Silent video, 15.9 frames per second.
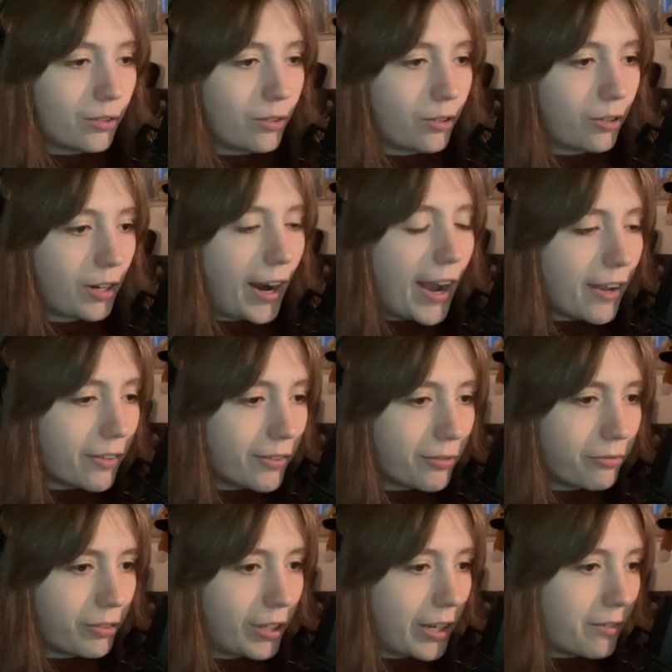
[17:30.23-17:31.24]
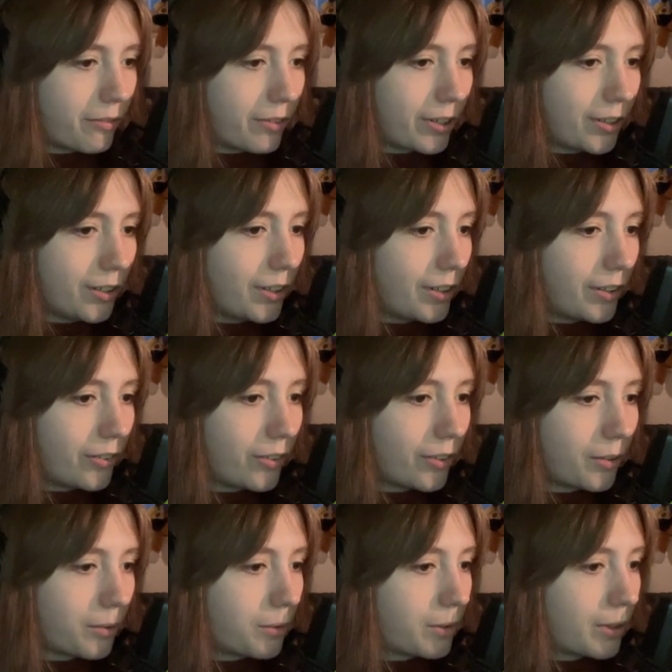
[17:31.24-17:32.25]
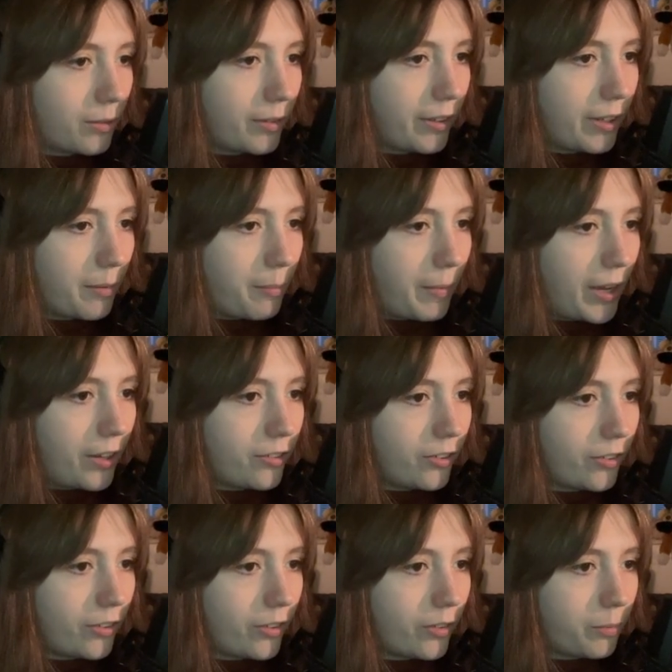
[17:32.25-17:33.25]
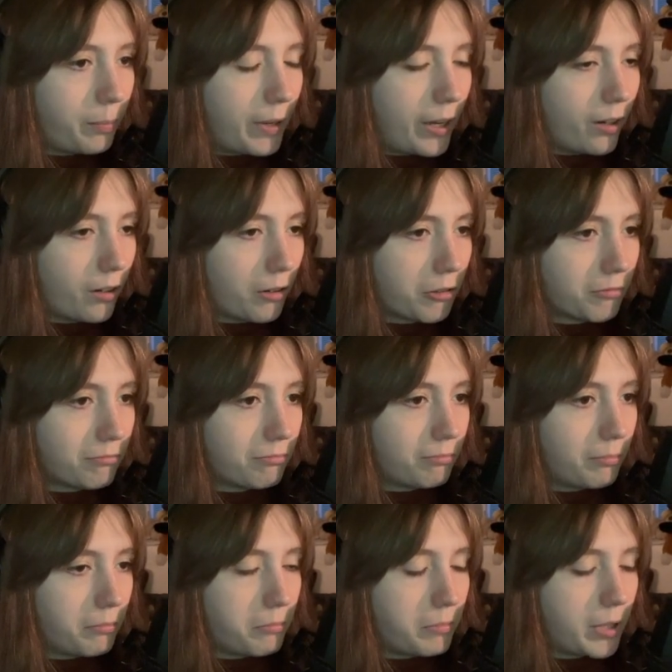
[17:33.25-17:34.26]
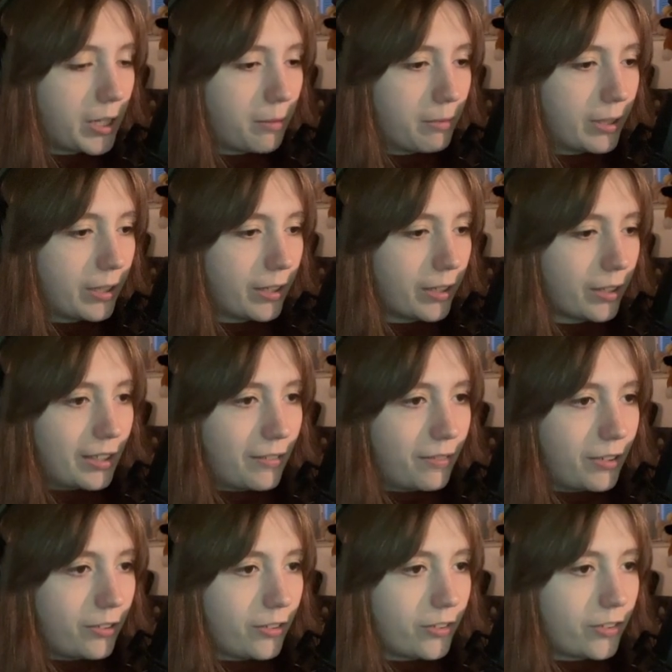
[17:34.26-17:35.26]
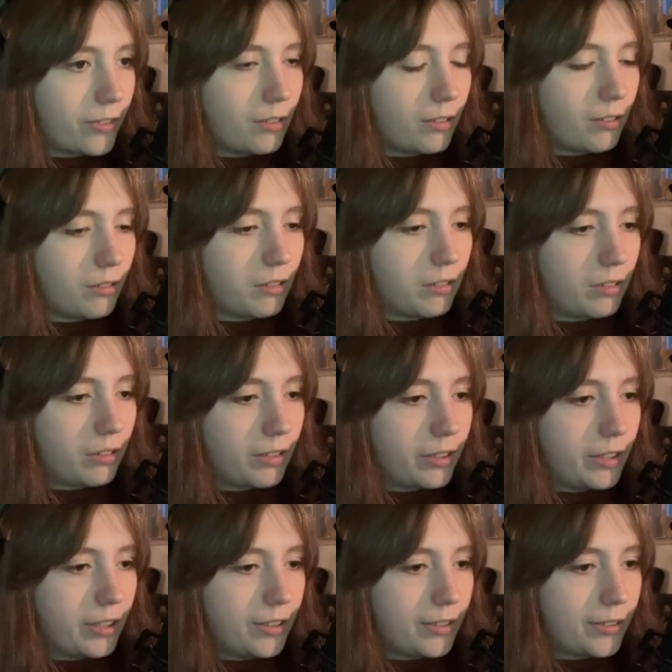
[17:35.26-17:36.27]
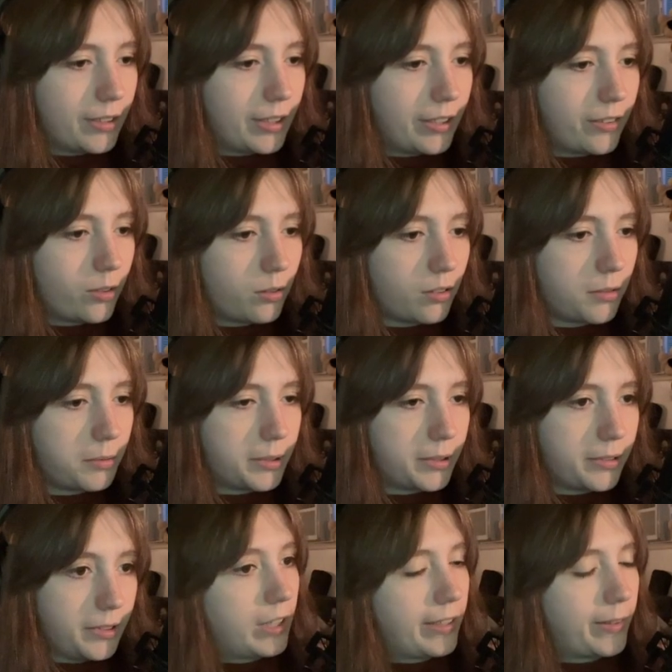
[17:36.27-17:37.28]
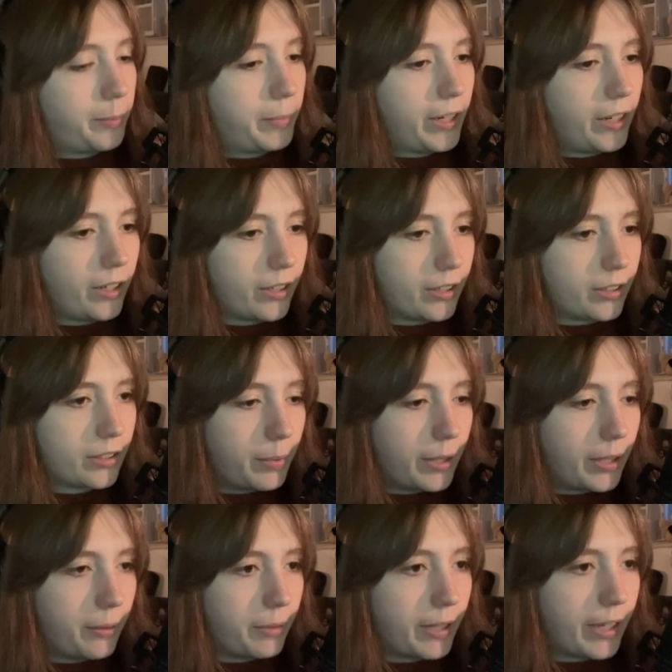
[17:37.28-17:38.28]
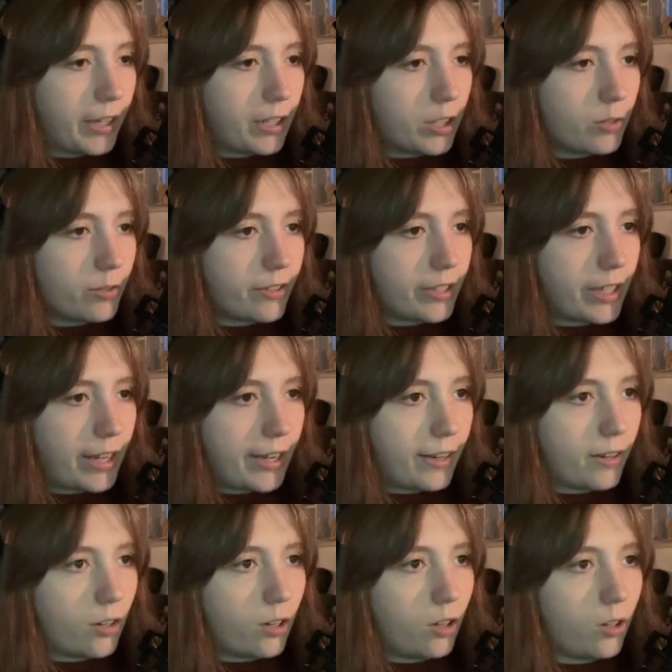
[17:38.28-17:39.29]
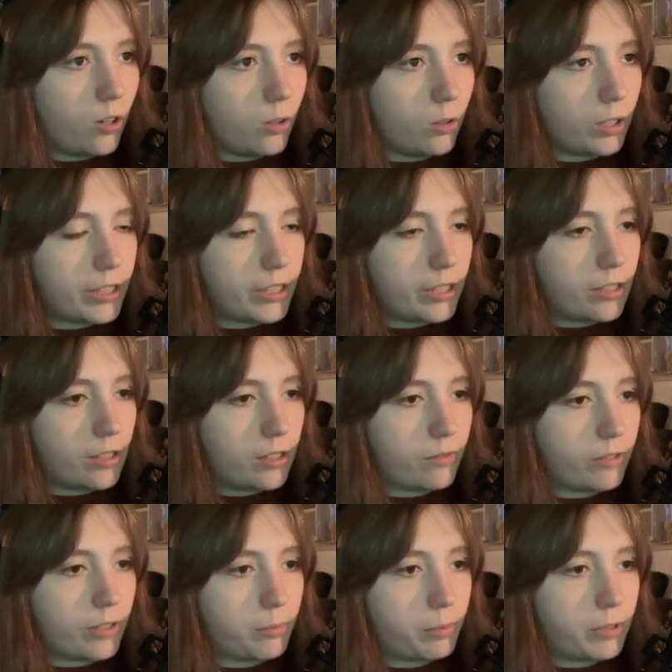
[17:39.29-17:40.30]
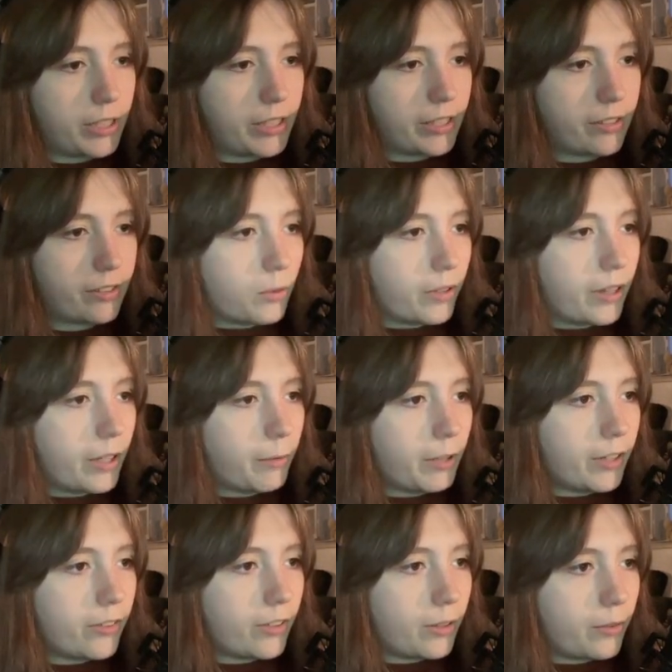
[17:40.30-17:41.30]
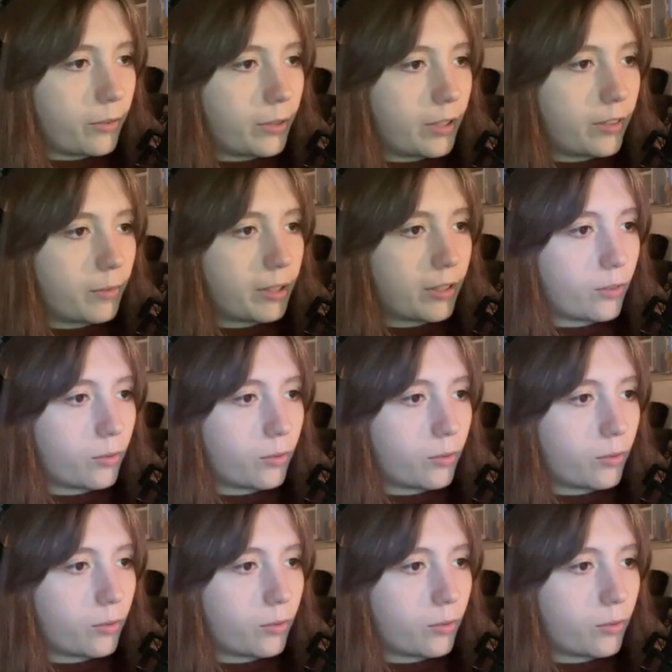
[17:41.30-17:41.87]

grass flavor. Is there one that matches this better? Maybe. If I just... Oh, no. That's horrible. That's better. But we can't use that wholly all over the place. One thing we need to do is we need to make this